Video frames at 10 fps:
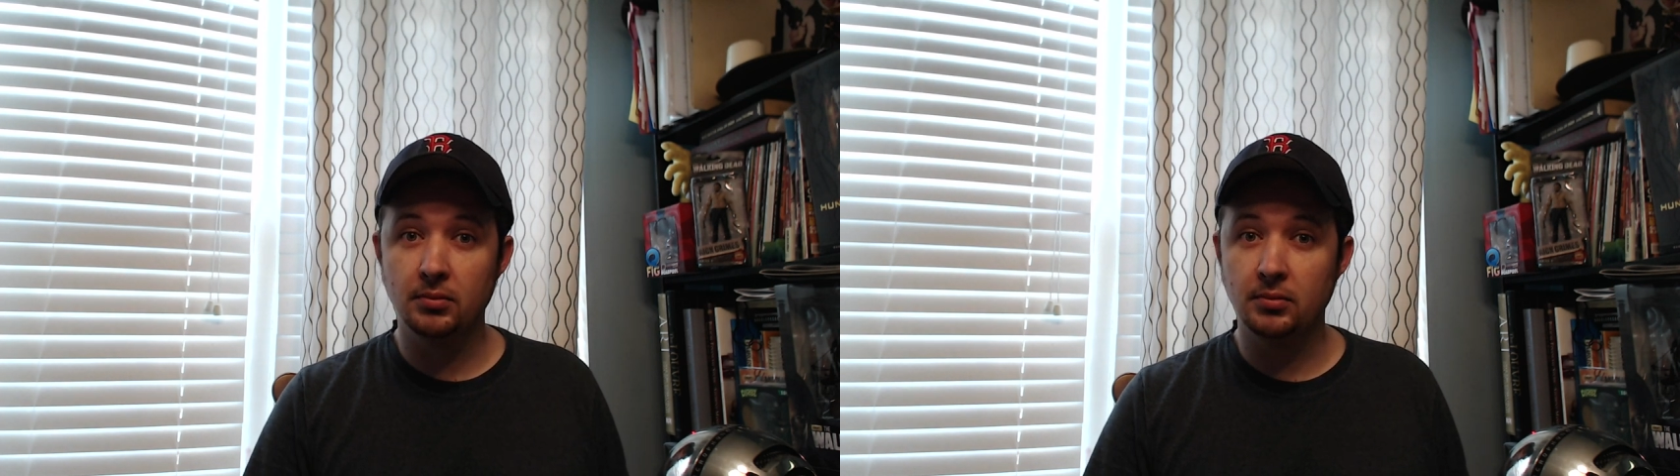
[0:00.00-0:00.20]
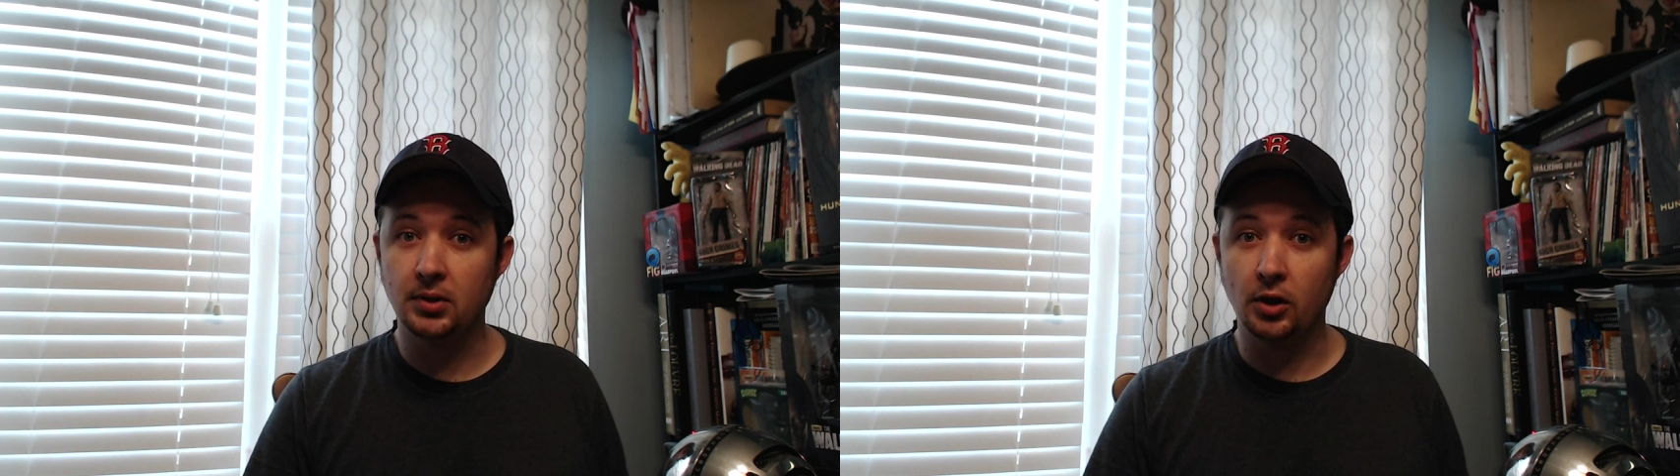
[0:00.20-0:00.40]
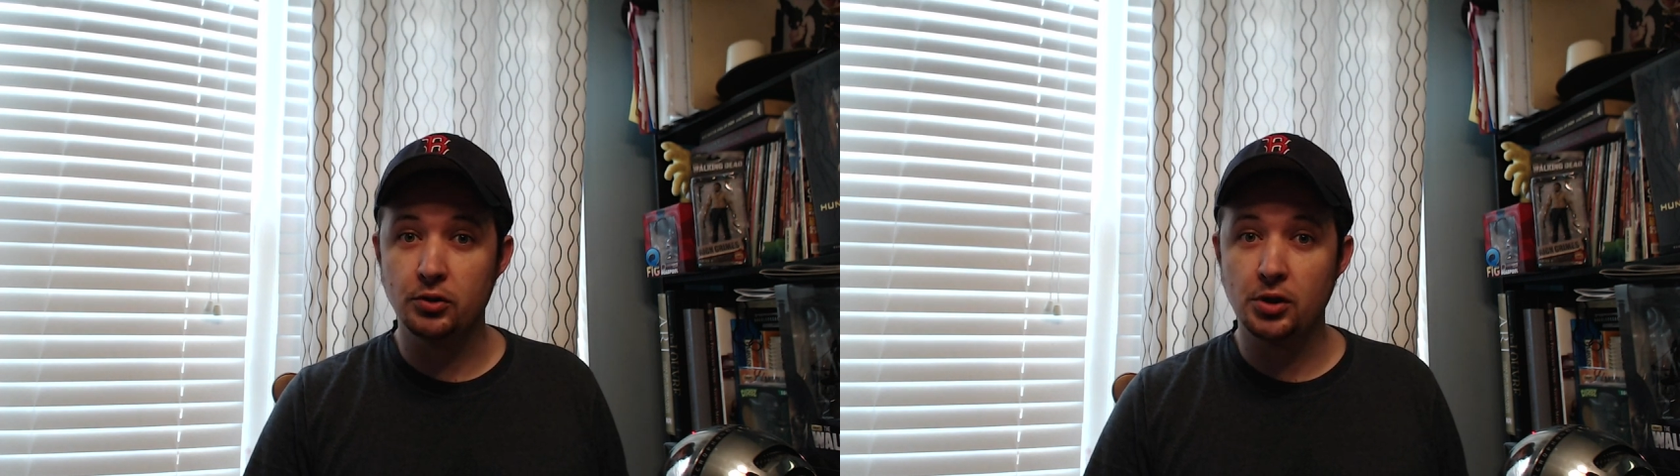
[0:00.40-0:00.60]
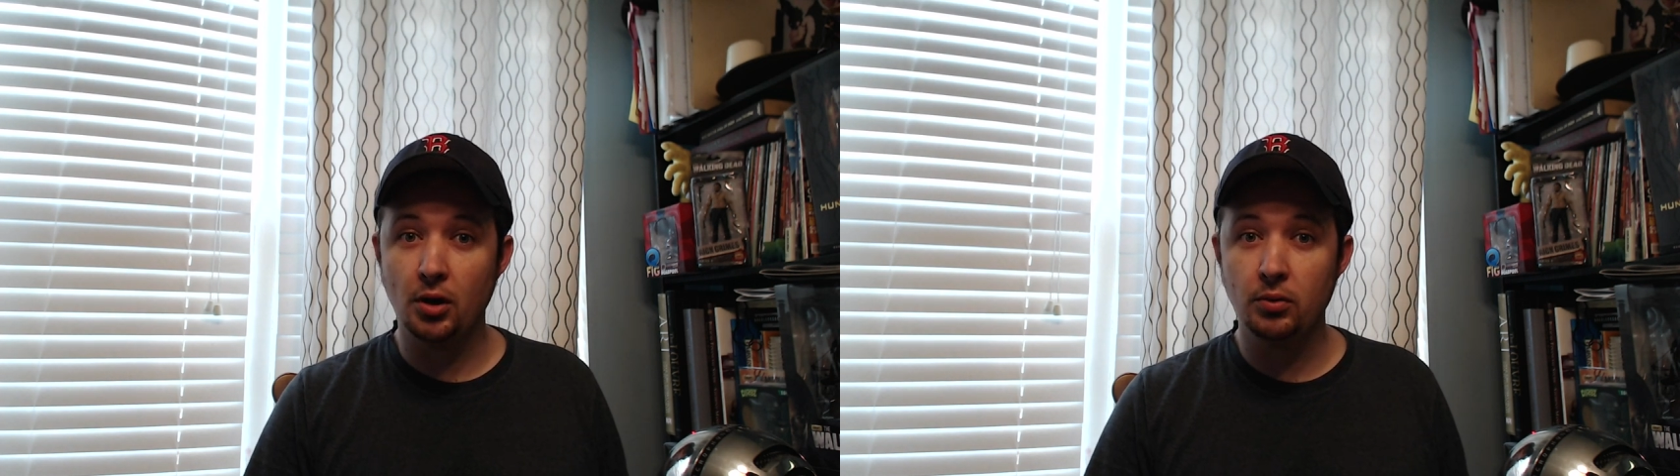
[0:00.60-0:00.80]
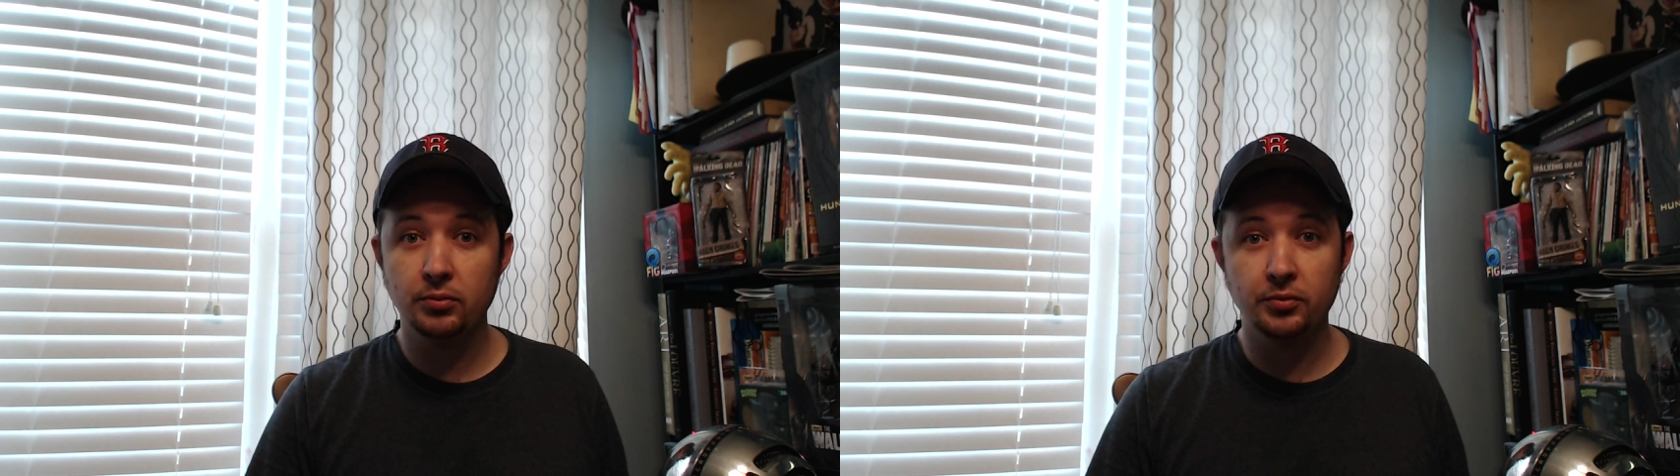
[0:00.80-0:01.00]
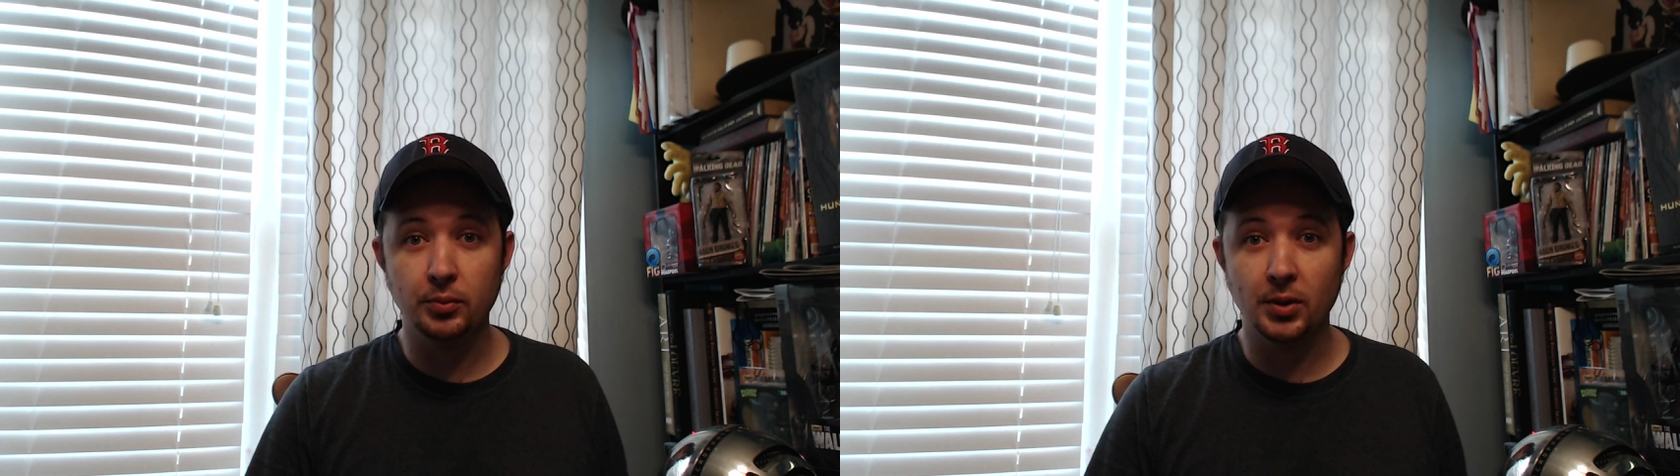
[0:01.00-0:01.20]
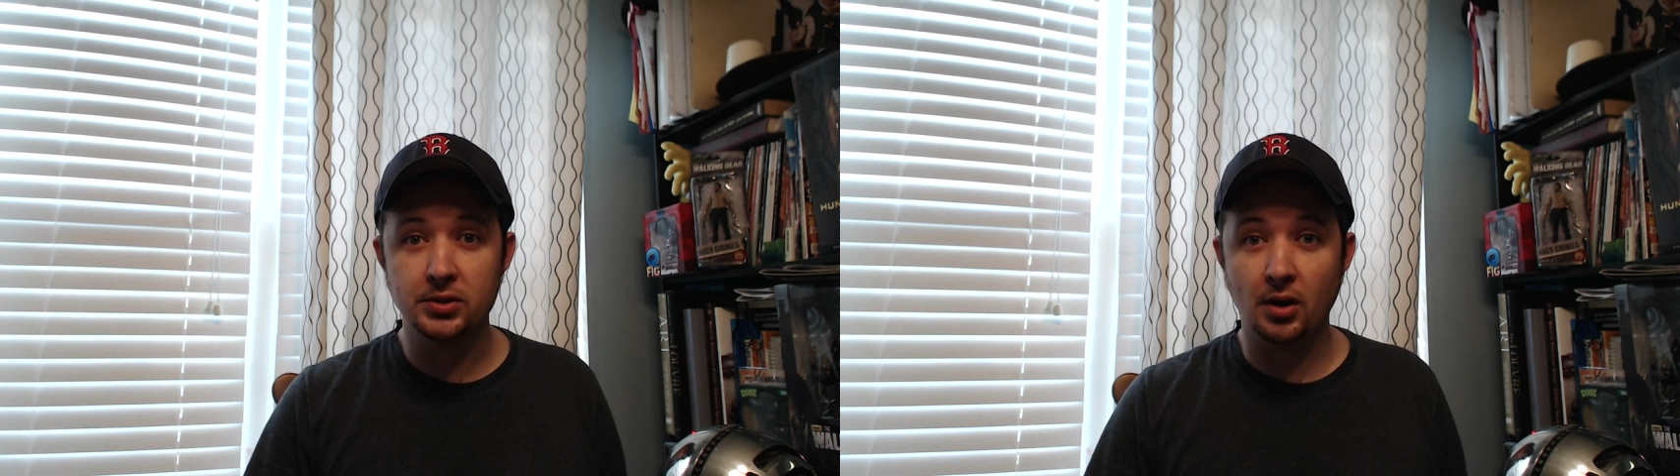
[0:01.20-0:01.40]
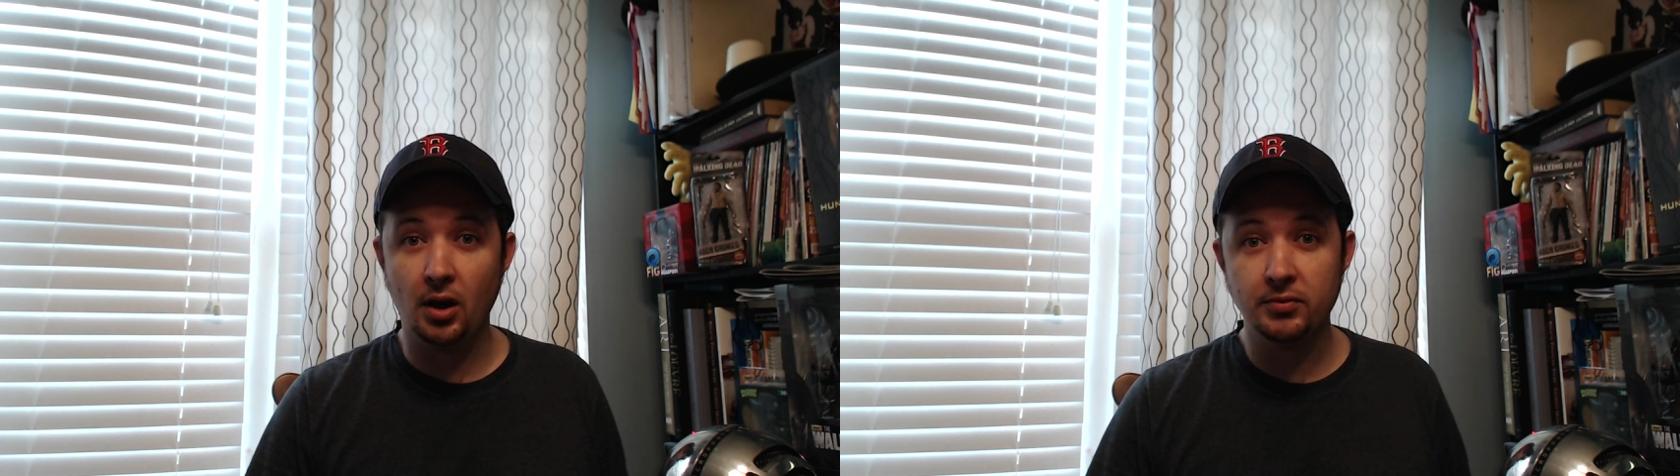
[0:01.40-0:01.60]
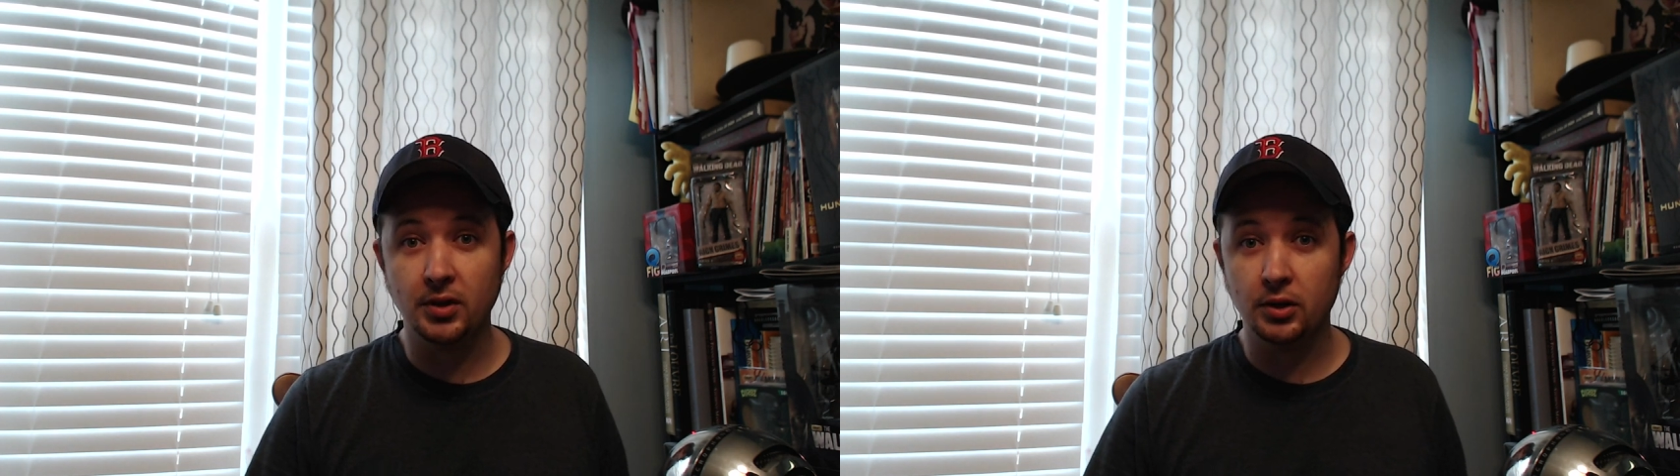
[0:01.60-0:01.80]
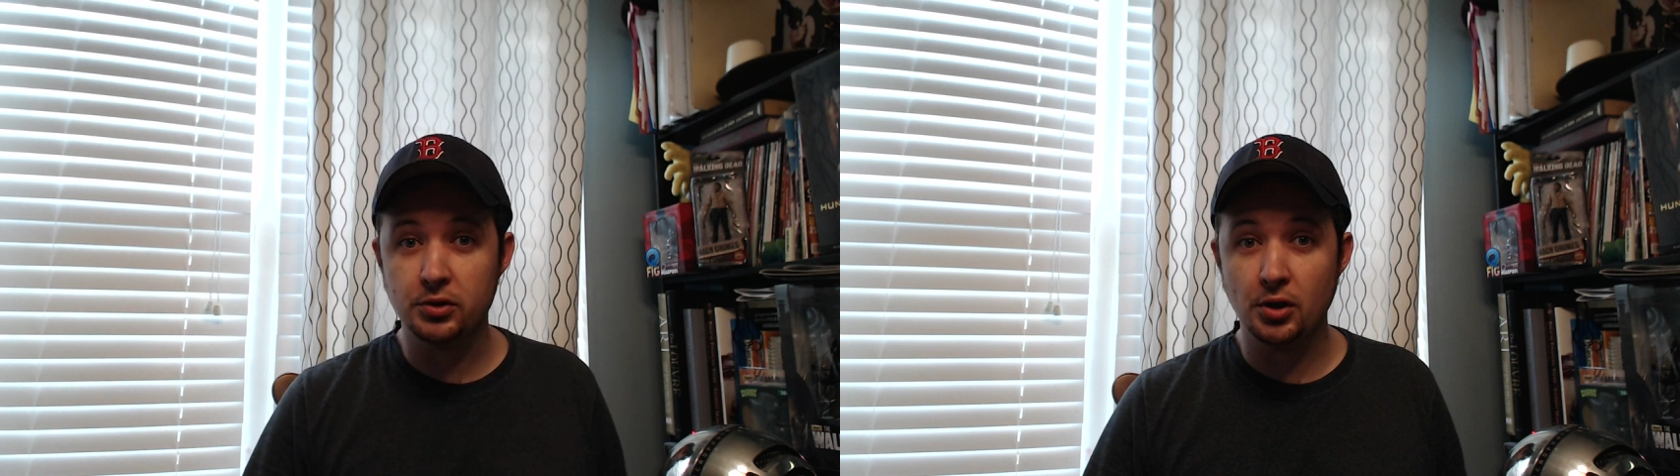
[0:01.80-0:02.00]
another show, a few months off,
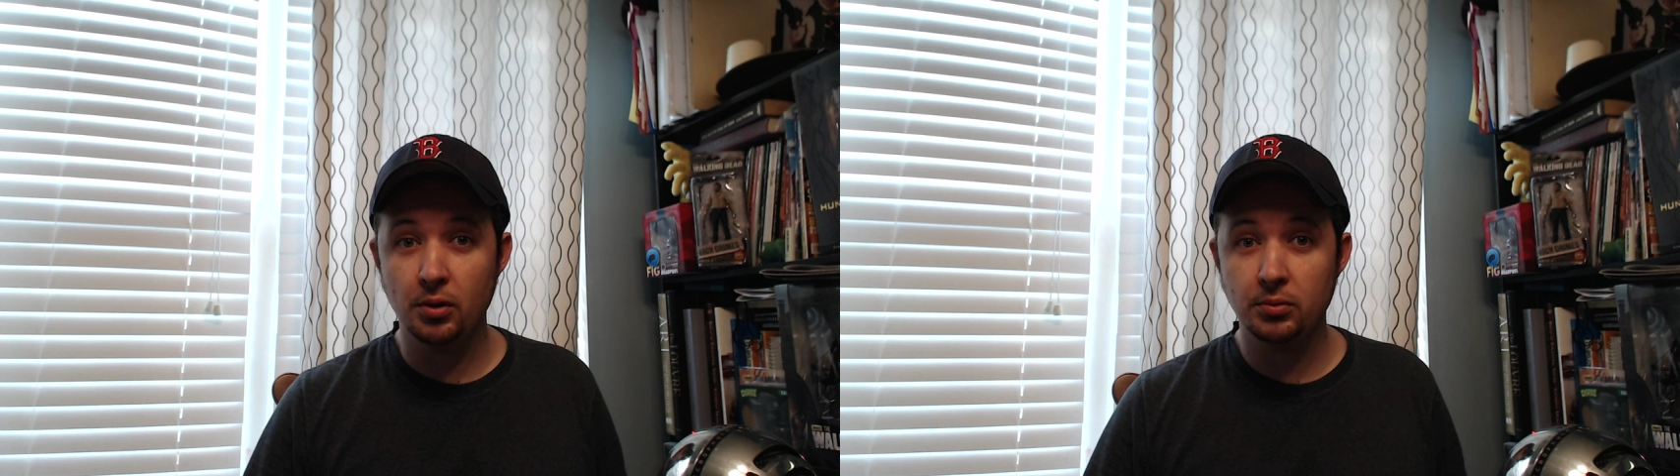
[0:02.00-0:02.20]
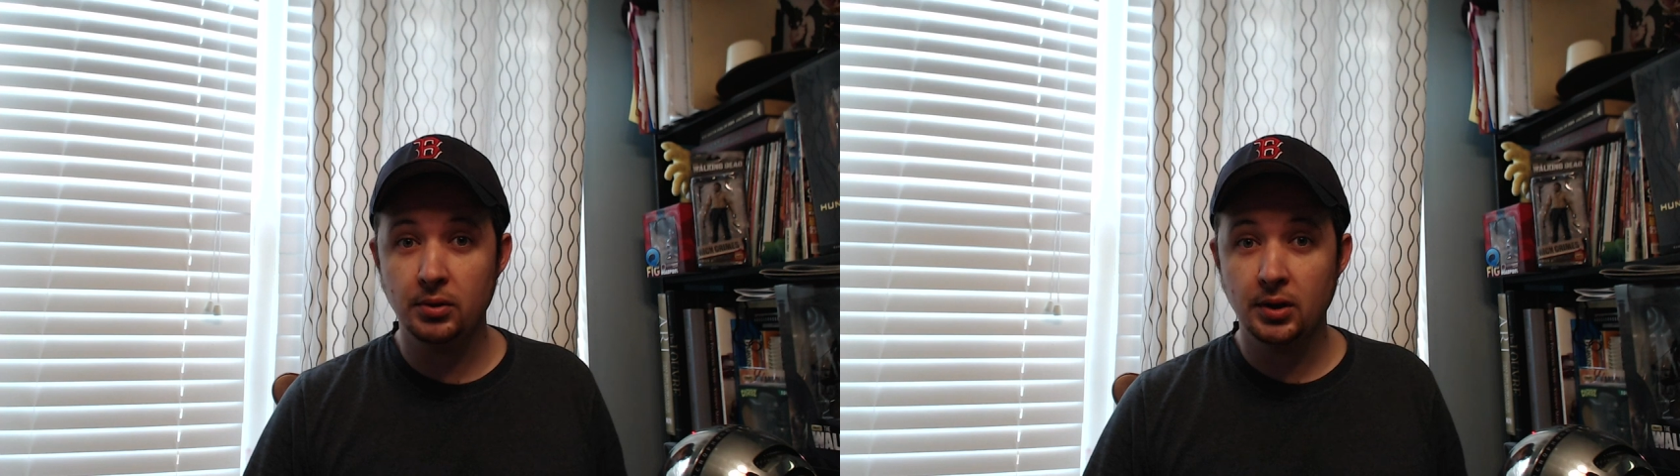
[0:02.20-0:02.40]
another show.